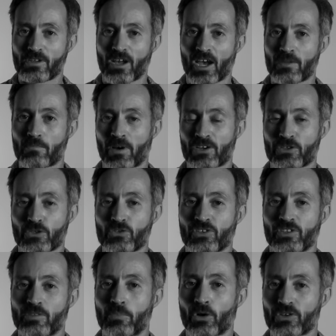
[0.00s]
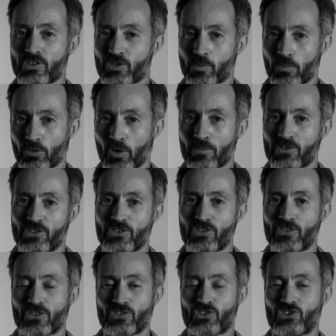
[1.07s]
And by using the body as a barometer,
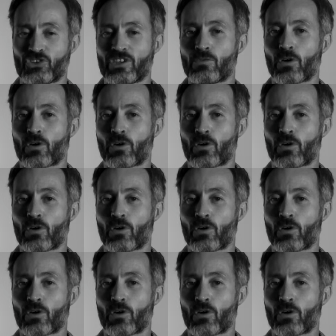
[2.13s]
you can see